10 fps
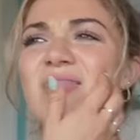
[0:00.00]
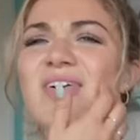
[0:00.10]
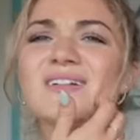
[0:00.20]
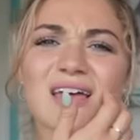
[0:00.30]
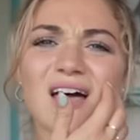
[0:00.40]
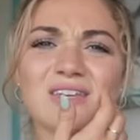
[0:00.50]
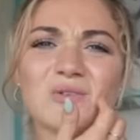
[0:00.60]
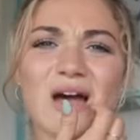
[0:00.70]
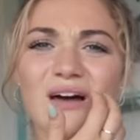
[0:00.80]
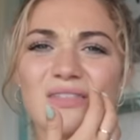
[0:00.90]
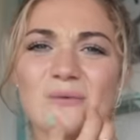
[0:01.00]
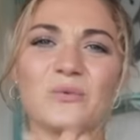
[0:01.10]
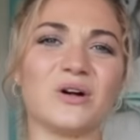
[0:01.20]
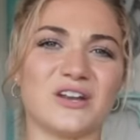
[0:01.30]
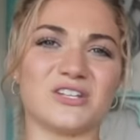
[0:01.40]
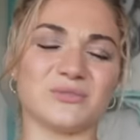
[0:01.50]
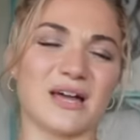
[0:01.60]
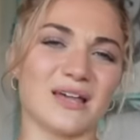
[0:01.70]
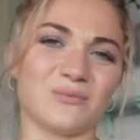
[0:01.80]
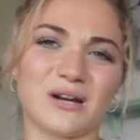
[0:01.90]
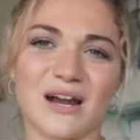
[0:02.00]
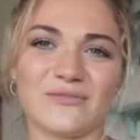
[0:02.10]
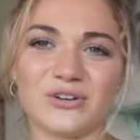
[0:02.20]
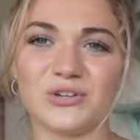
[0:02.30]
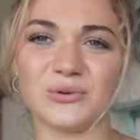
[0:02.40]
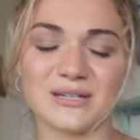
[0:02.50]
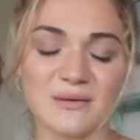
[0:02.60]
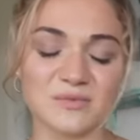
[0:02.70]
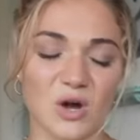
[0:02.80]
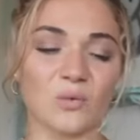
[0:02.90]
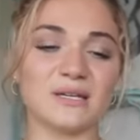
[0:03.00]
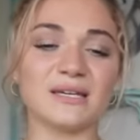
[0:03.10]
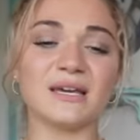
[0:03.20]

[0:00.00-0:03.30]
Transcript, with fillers: They'll tell you how they want to do it at wherever you end up going.